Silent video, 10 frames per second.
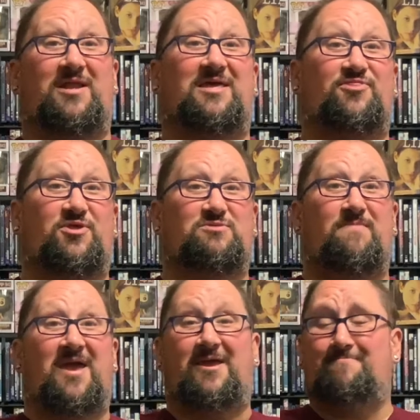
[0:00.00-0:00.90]
to get this
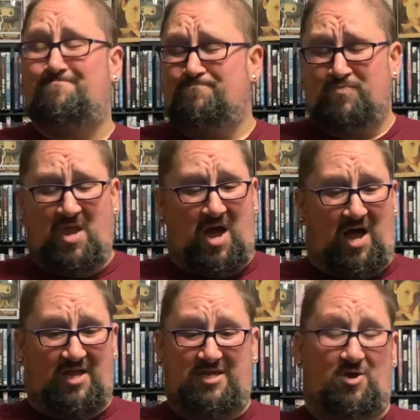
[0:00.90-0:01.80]
made.
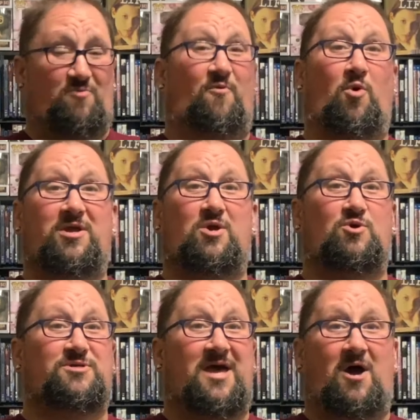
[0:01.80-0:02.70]
Uh, you know, four
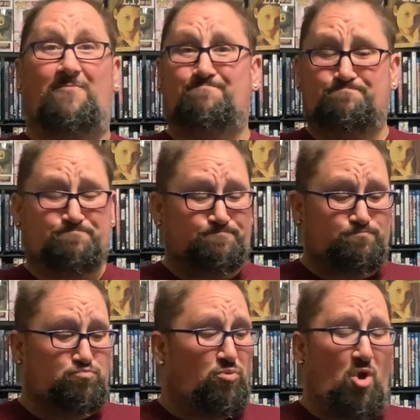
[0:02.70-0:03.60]
years now,
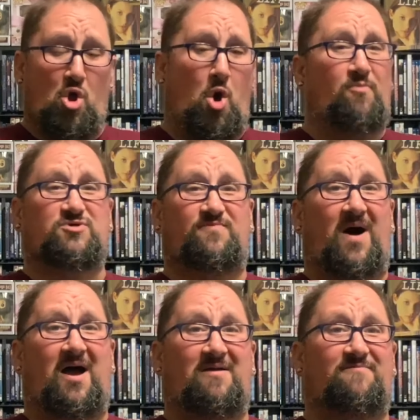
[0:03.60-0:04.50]
almost
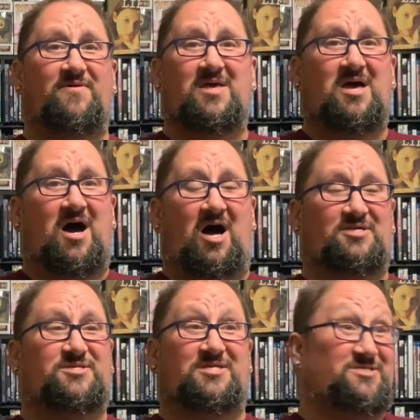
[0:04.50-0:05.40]
five uh,
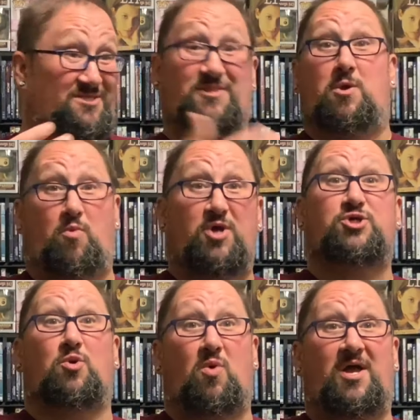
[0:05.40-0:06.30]
since the
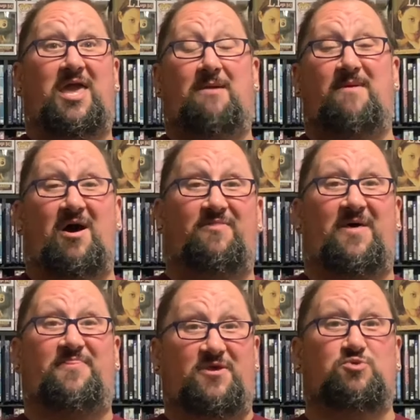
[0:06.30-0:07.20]
original one came out
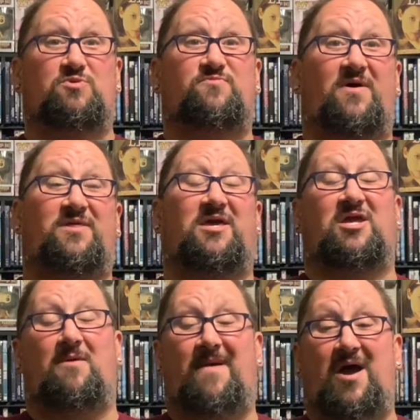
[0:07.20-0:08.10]
that this one's finally going
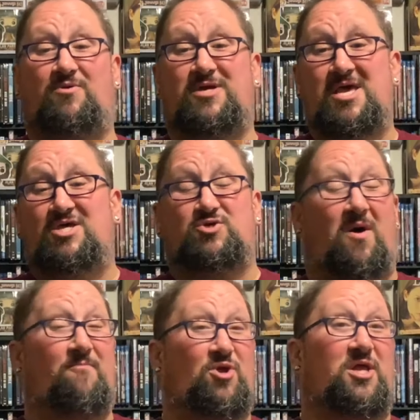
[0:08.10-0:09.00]
to come out. So
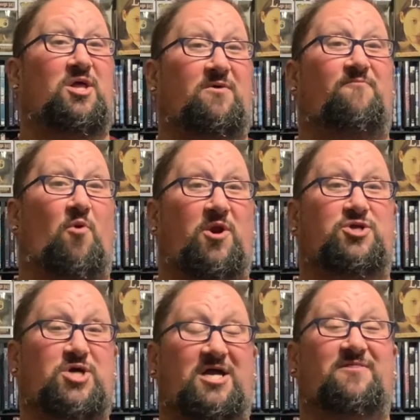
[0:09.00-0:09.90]
I'm really looking forward to
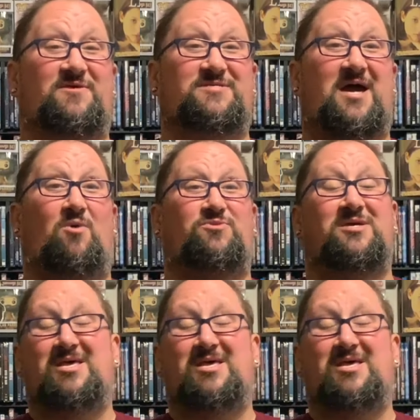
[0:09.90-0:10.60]
checking this out.